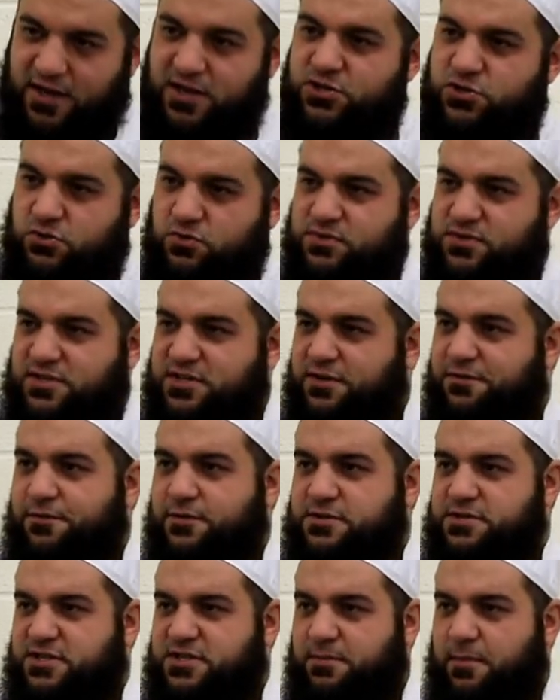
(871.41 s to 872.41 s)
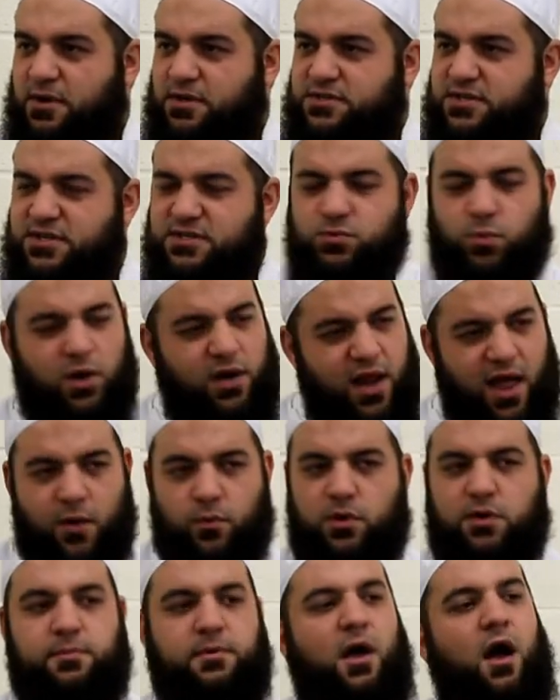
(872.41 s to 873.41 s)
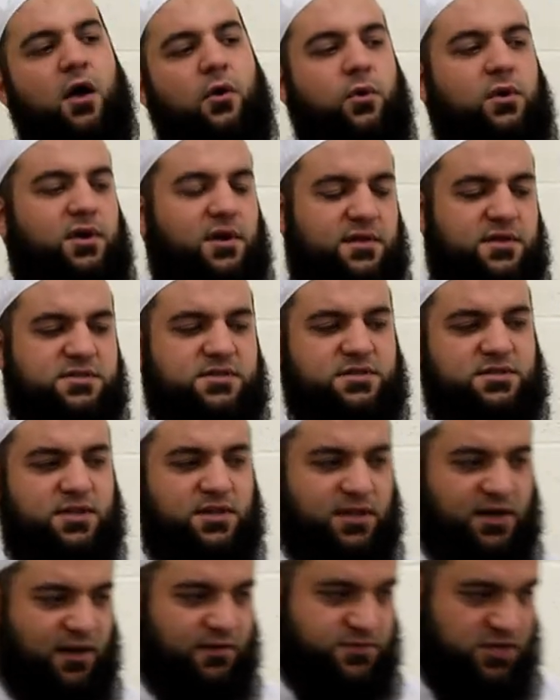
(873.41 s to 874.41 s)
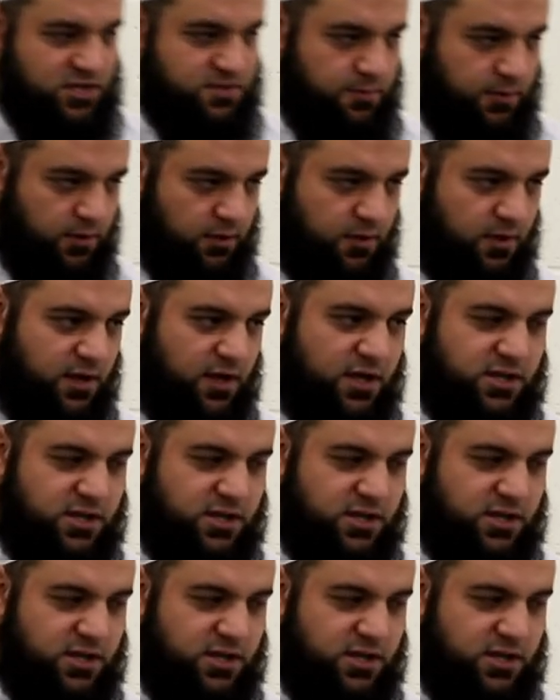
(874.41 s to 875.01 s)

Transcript: issues and differences amongst us, wallah, we'll be arguing like this until the day of judgment.